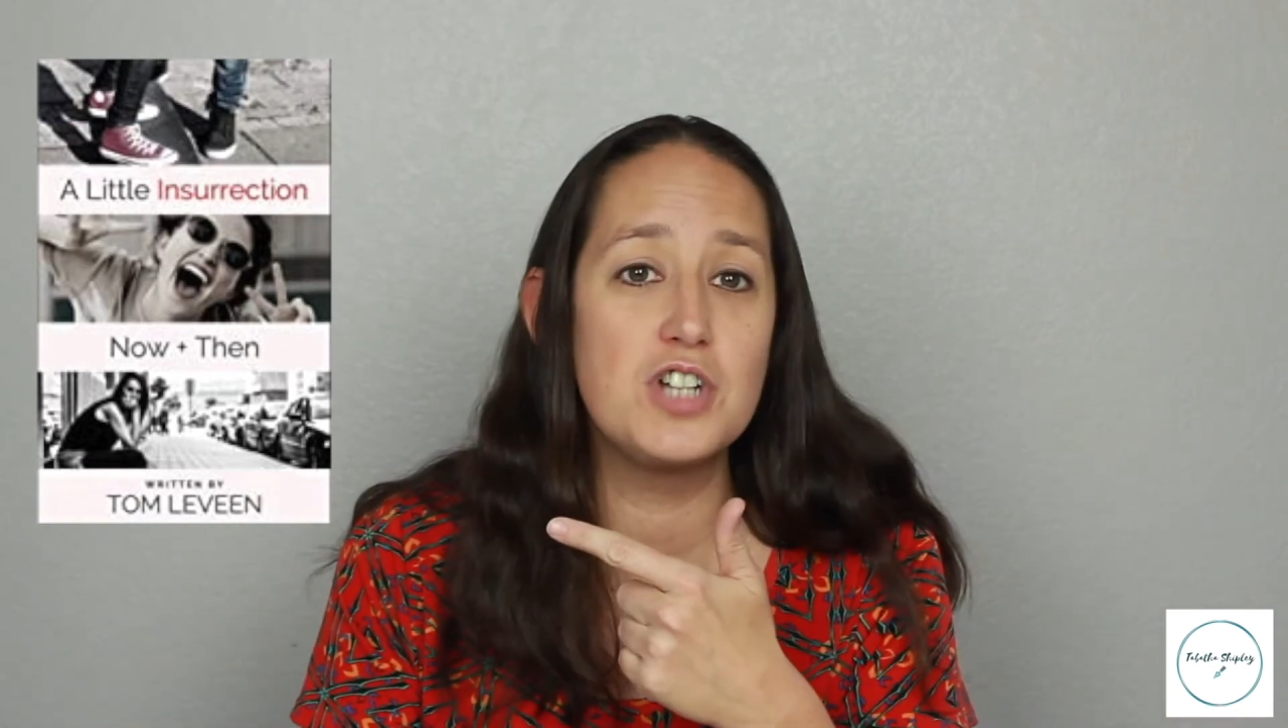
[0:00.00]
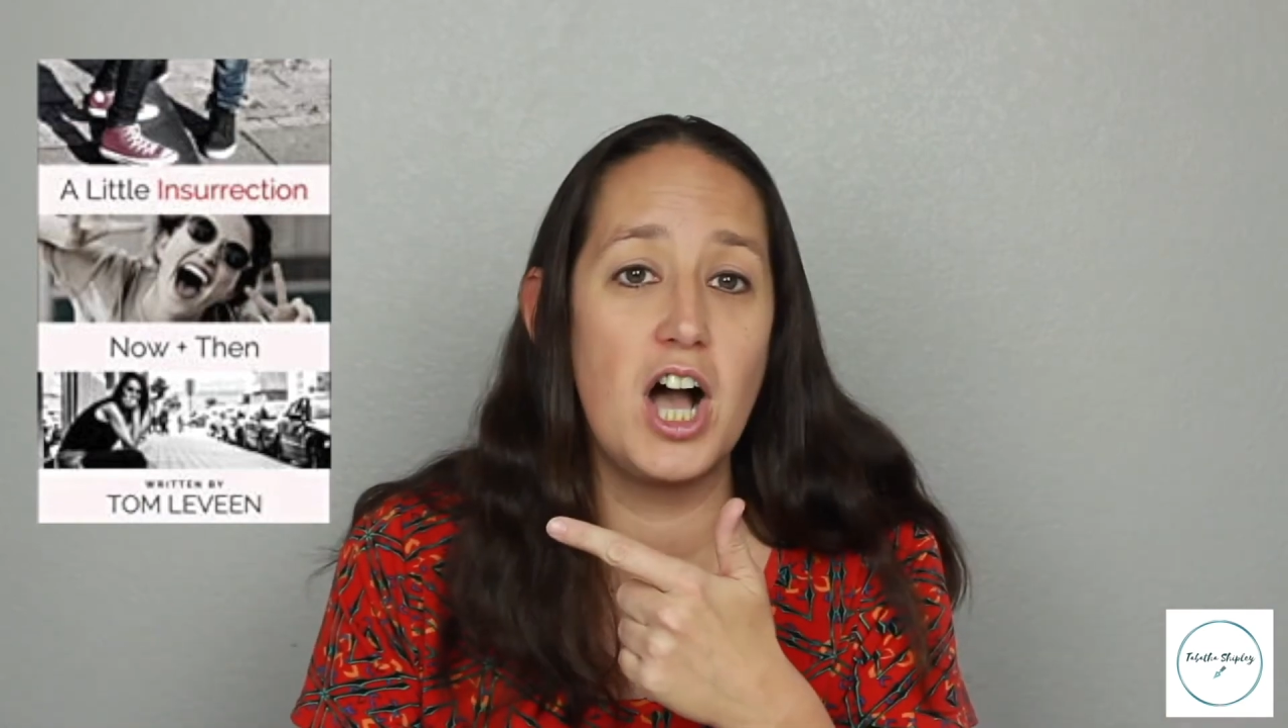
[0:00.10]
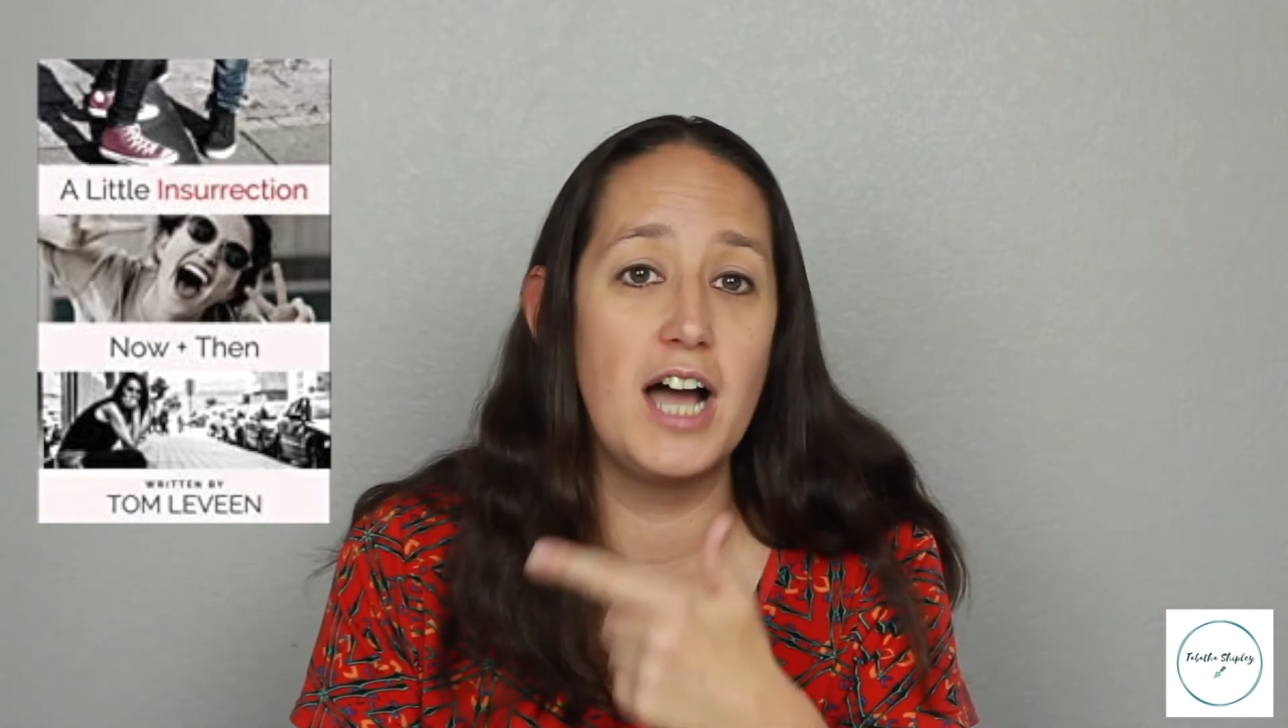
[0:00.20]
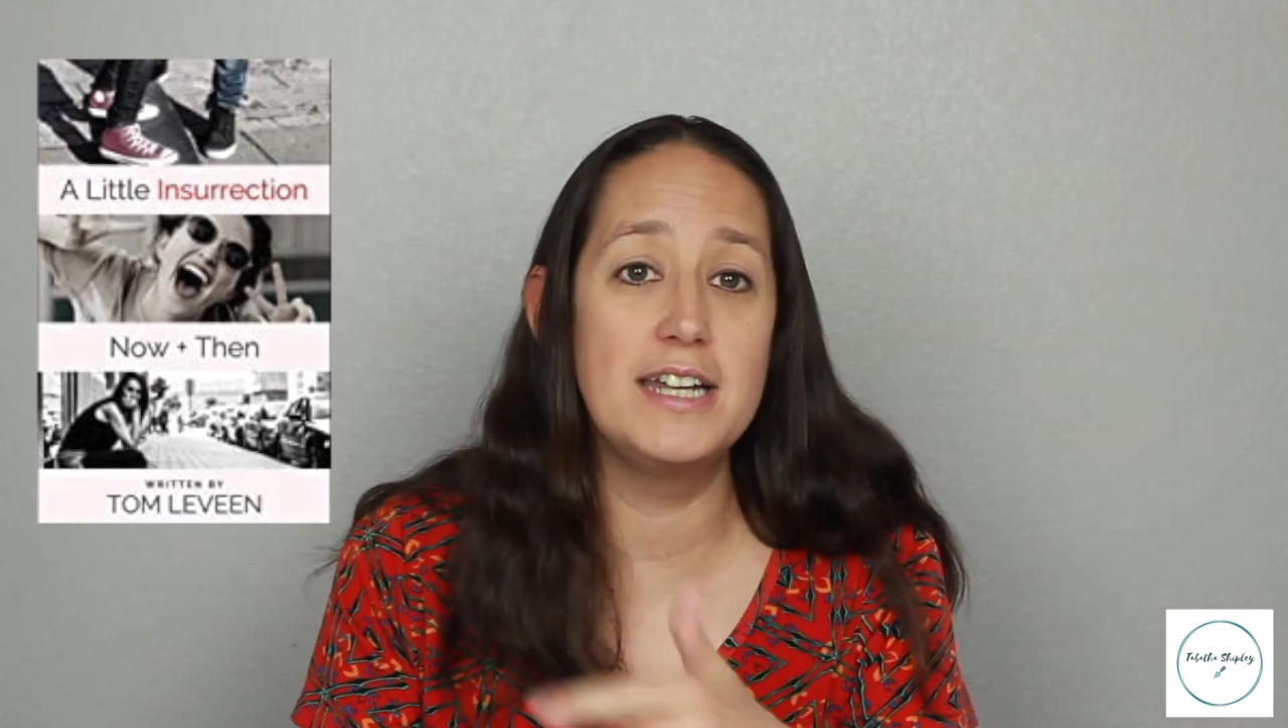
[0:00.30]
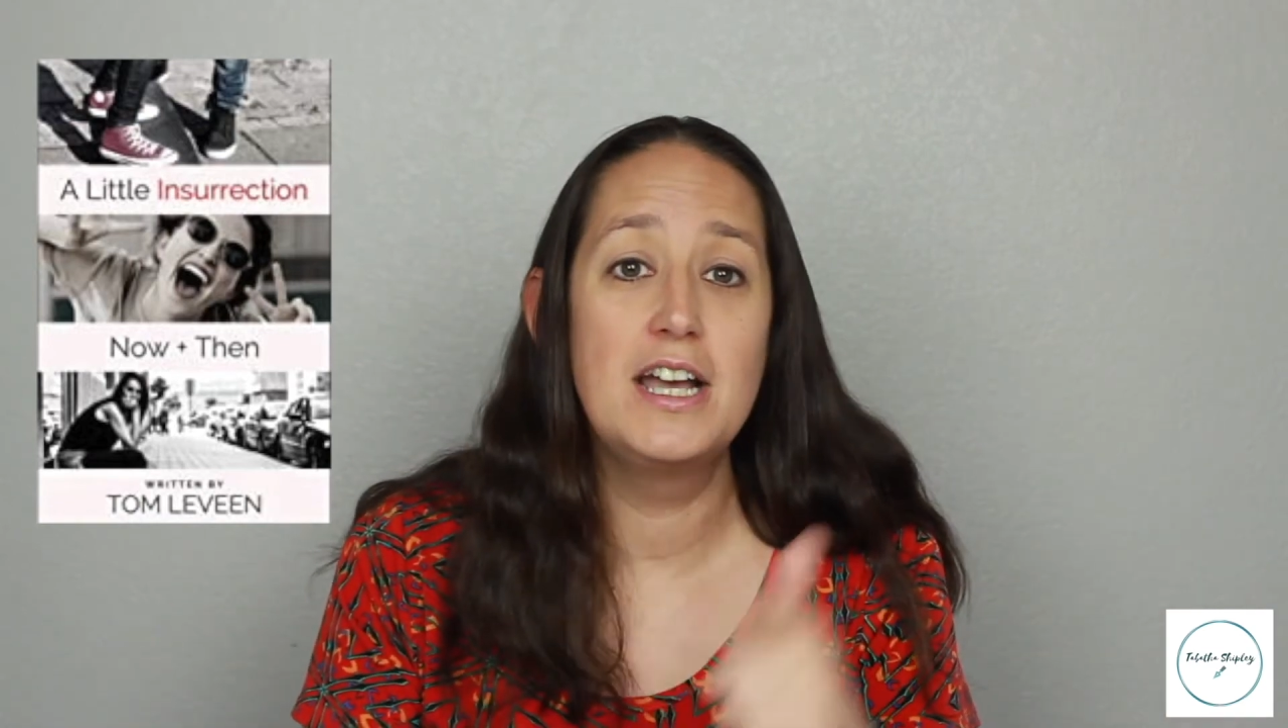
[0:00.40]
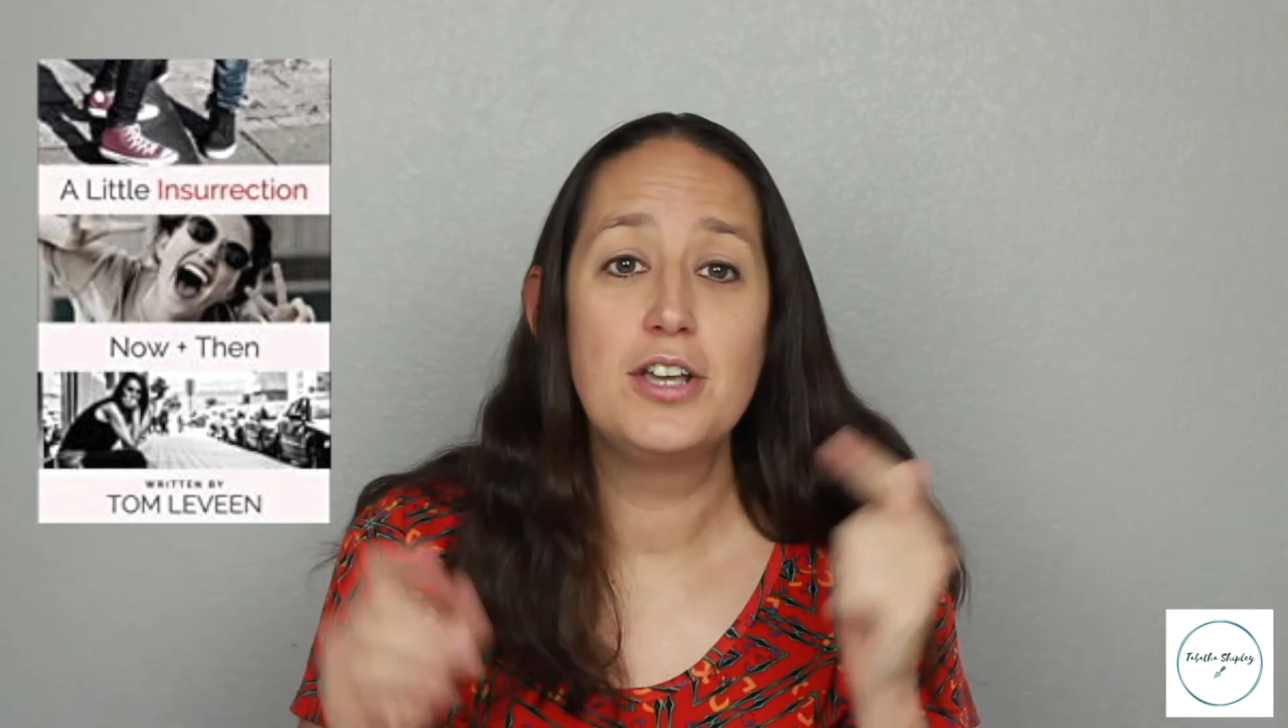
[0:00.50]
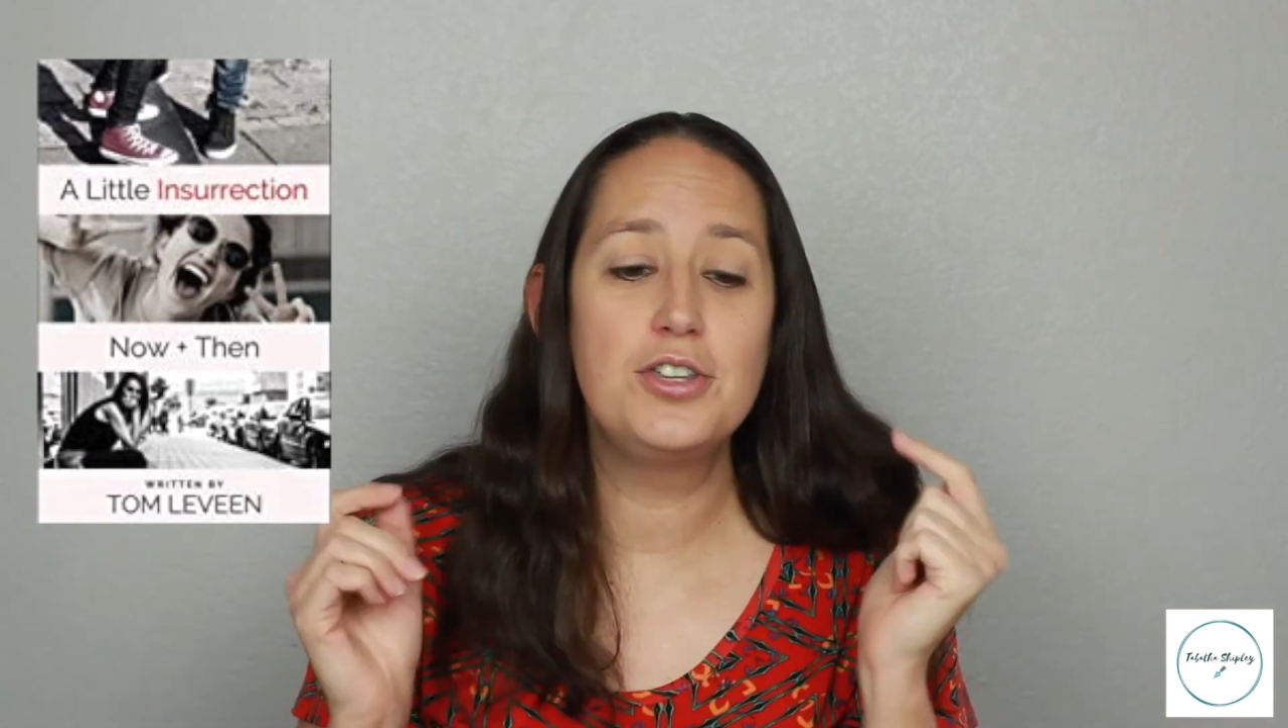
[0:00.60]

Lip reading: John.